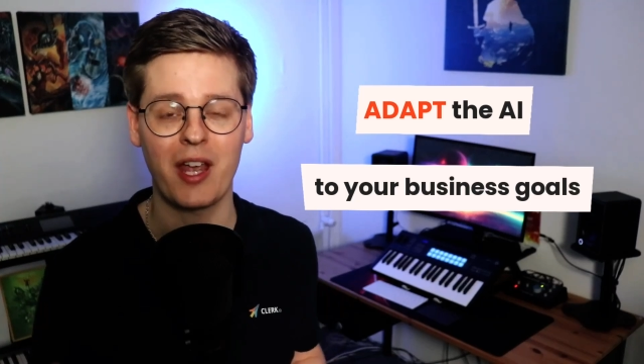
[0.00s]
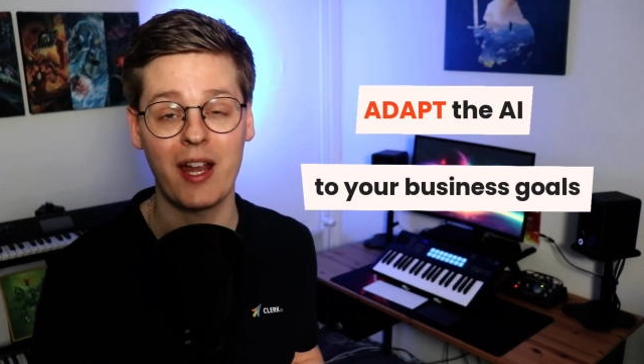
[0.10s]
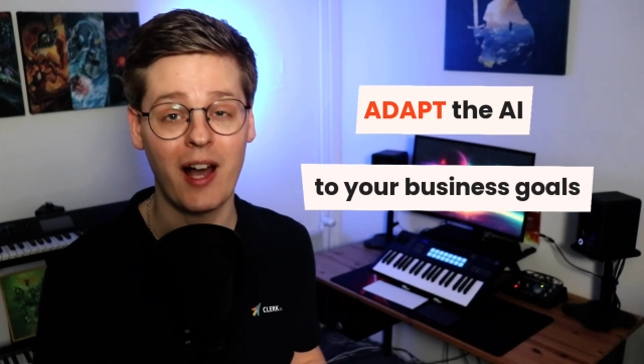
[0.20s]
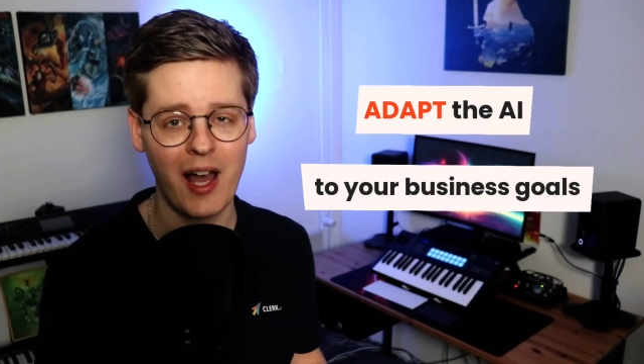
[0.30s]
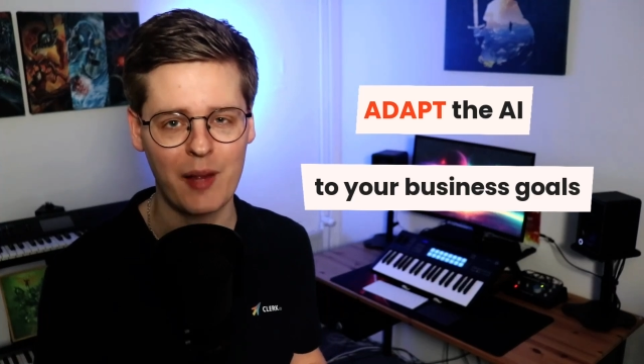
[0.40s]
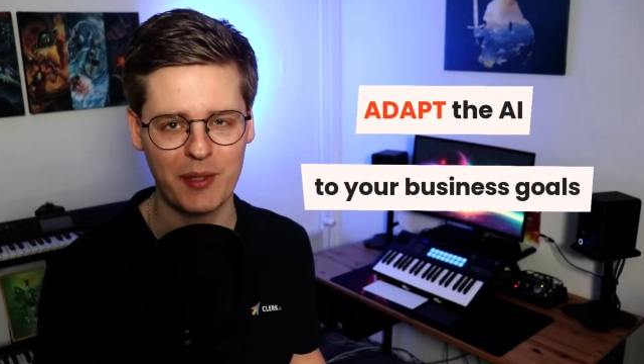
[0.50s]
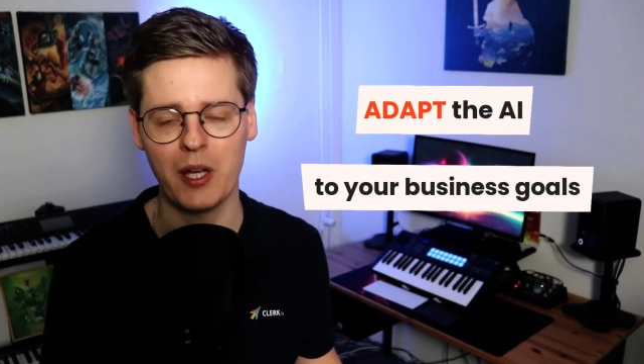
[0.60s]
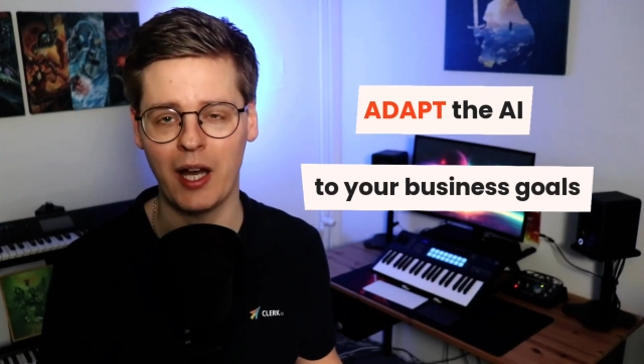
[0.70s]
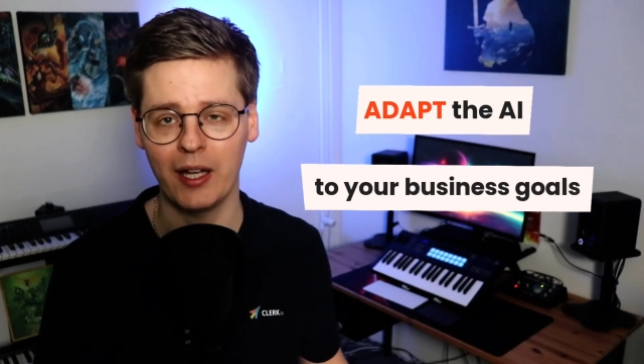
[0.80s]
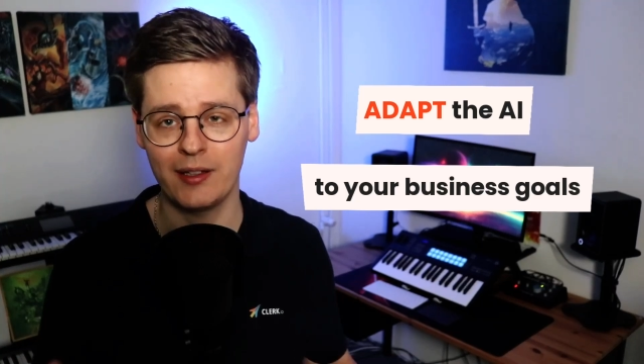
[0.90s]
AI
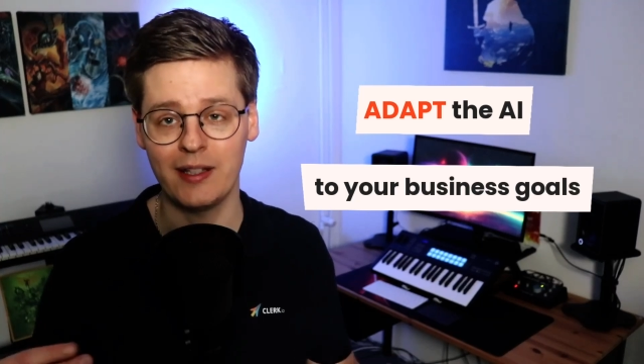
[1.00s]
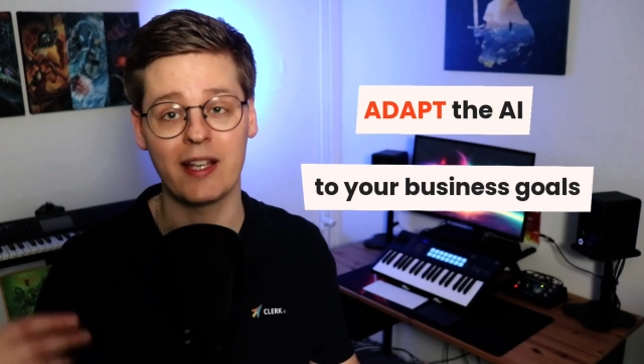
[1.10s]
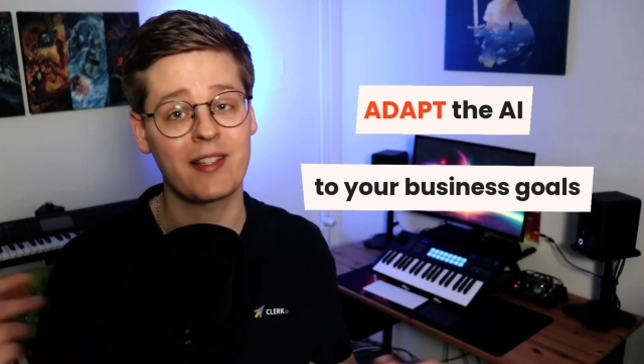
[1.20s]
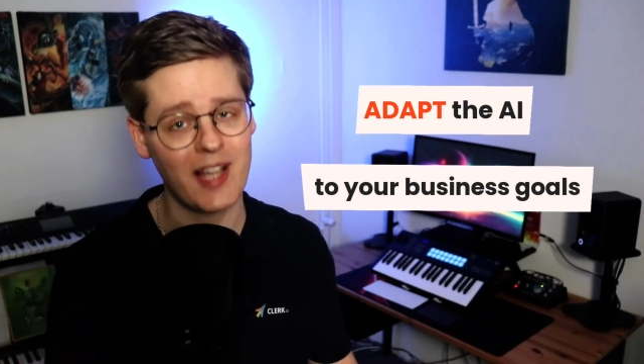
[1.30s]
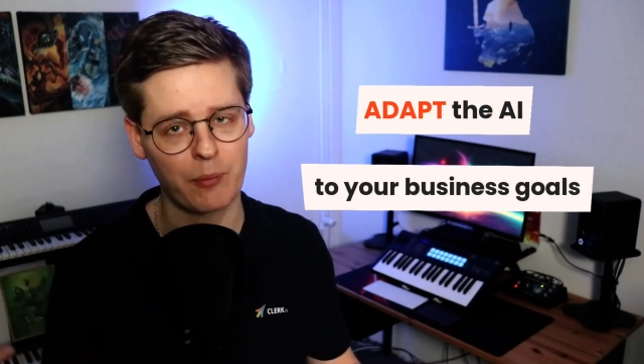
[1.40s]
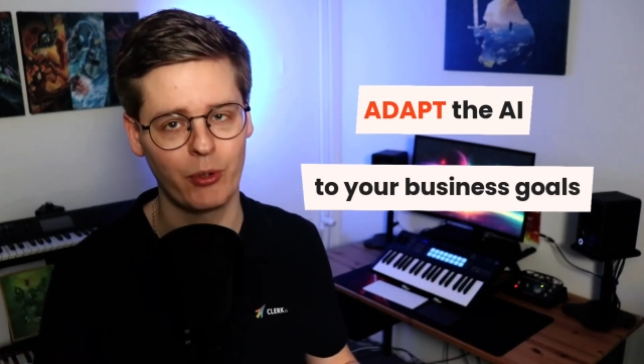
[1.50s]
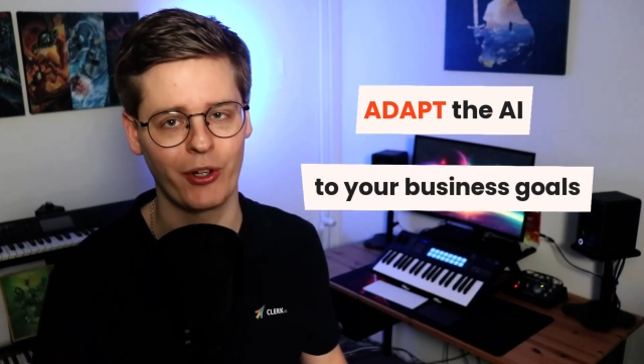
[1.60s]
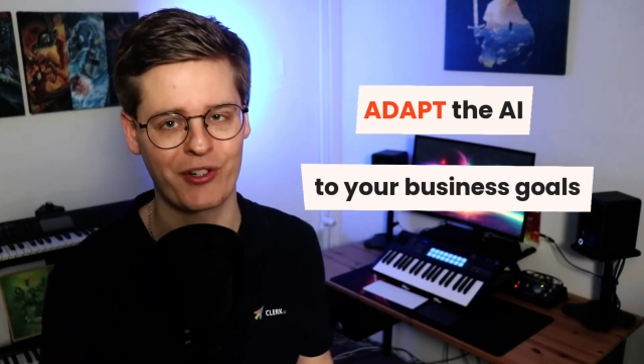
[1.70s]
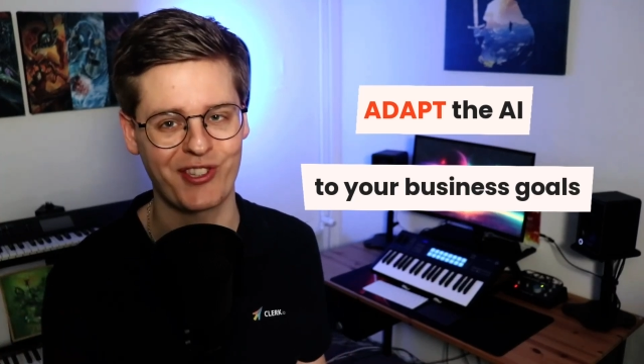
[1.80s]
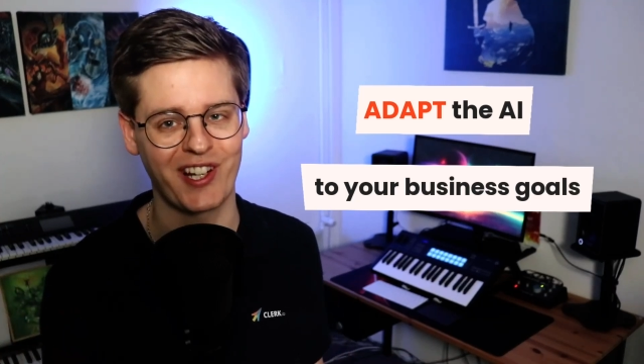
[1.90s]
behind the exact
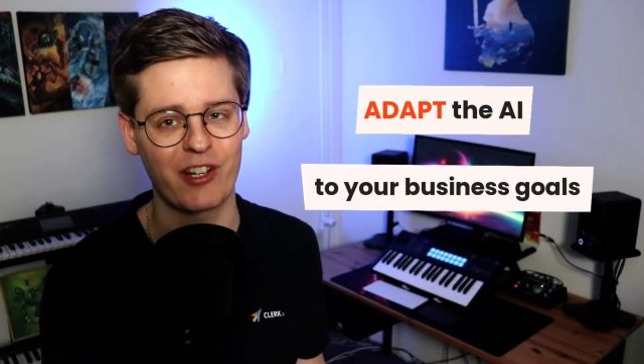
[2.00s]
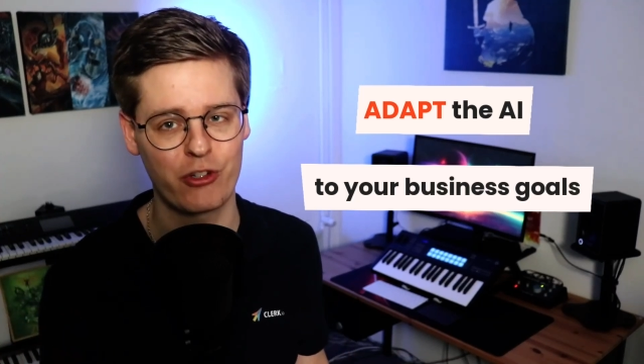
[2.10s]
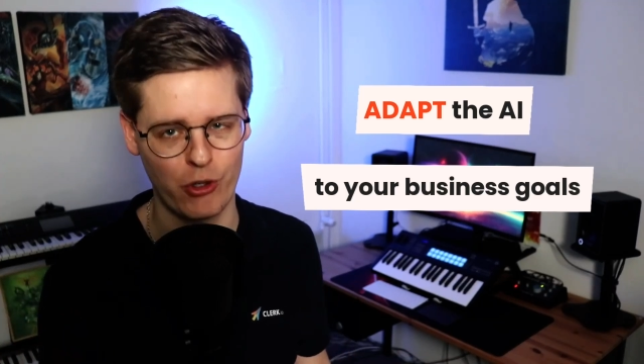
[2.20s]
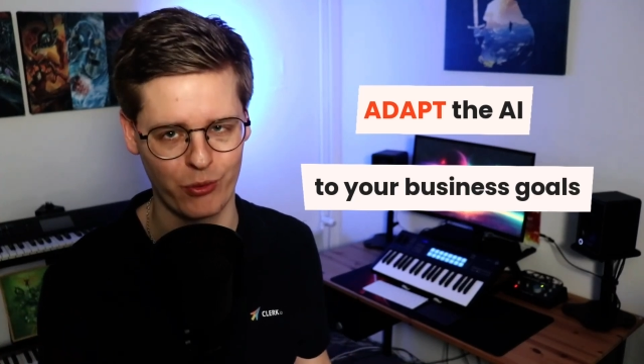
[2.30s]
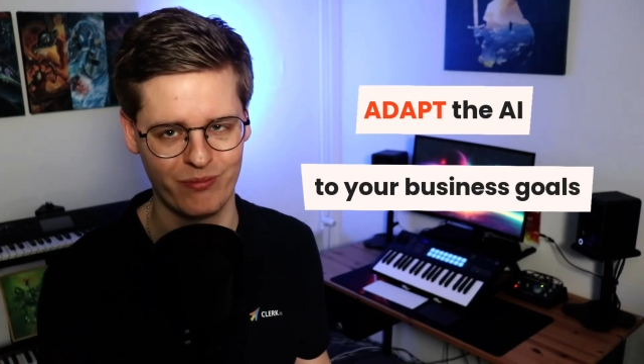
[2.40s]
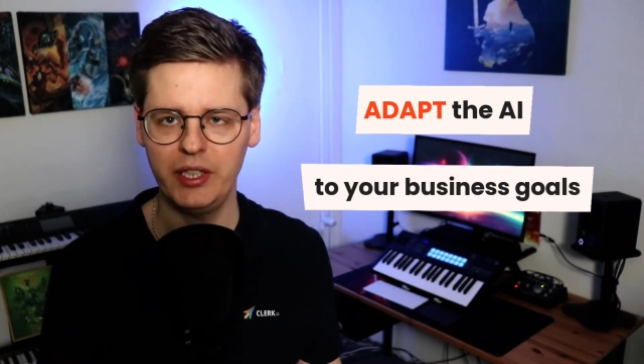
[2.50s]
products that are shown.